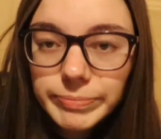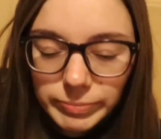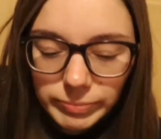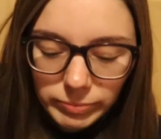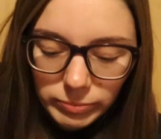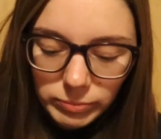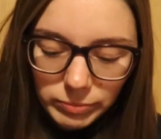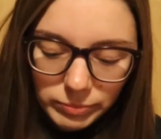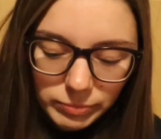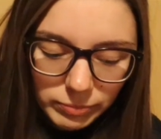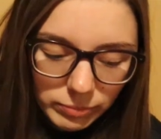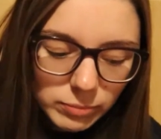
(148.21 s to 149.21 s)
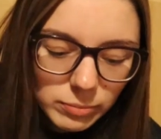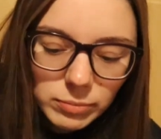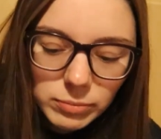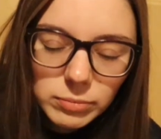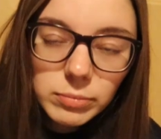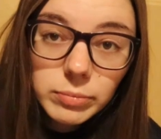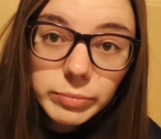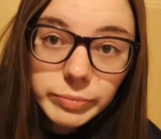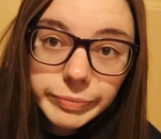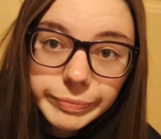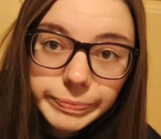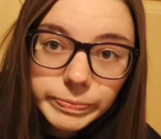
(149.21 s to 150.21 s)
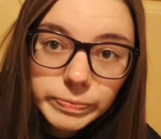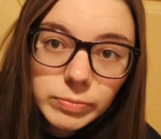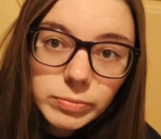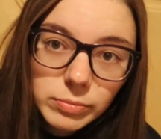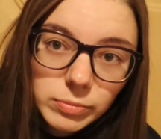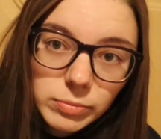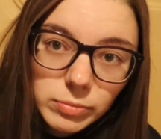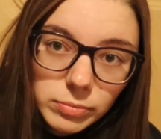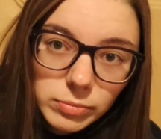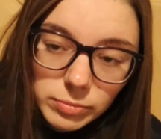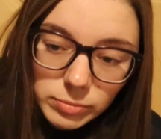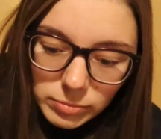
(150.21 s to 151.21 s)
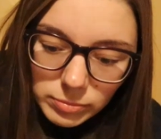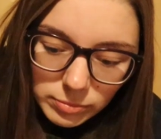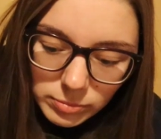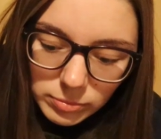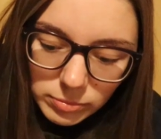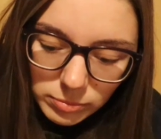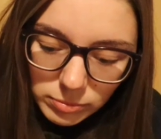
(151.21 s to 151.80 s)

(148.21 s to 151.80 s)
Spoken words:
Nothing is said.